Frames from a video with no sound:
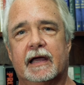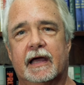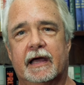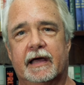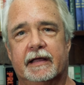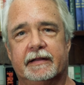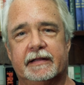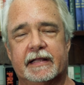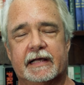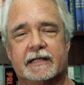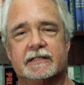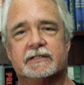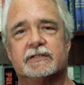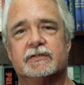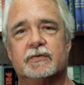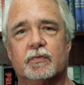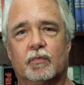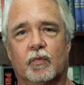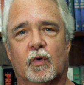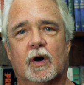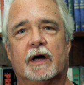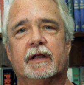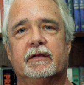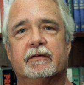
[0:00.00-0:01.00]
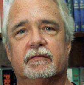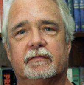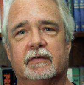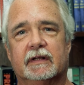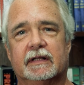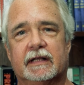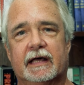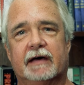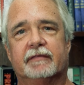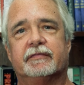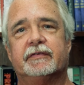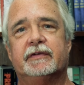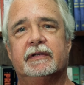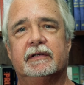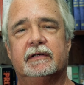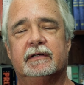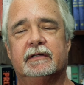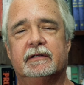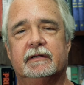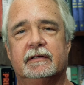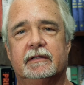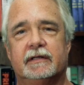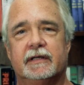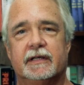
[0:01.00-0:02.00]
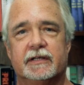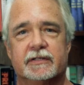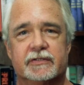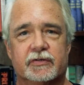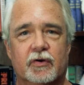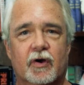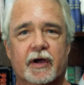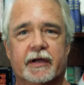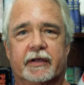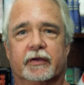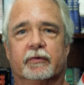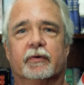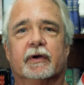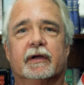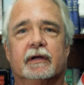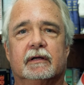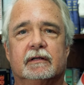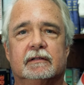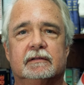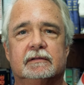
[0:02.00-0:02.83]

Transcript: and that's what the left is arguing.